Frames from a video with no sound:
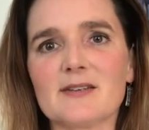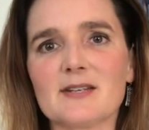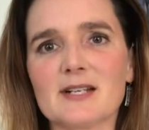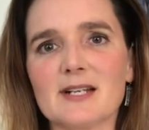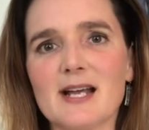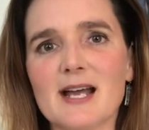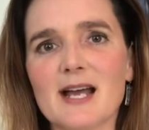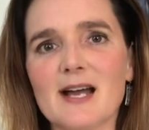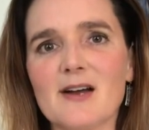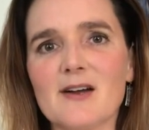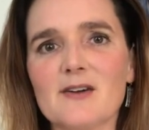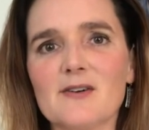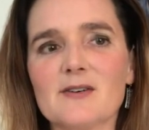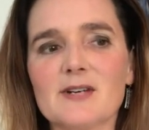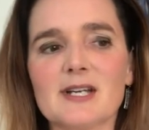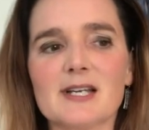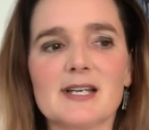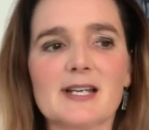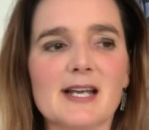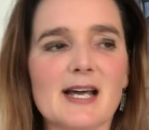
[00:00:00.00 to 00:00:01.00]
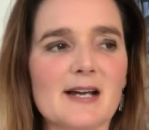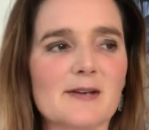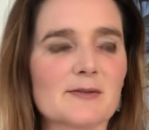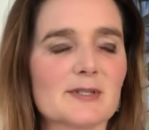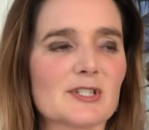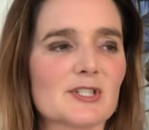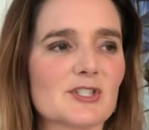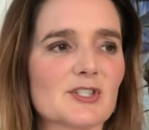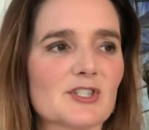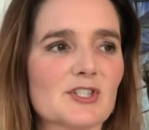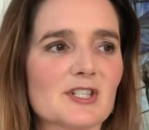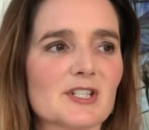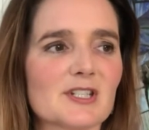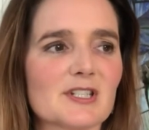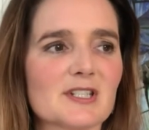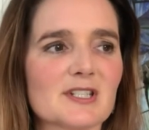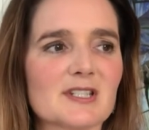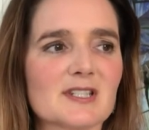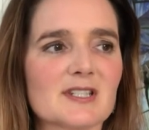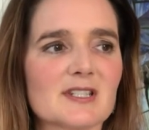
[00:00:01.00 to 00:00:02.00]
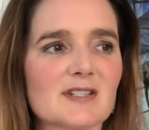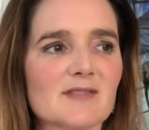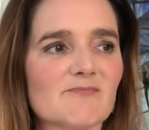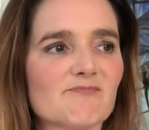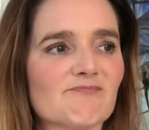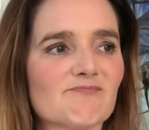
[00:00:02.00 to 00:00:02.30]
and out, and I was just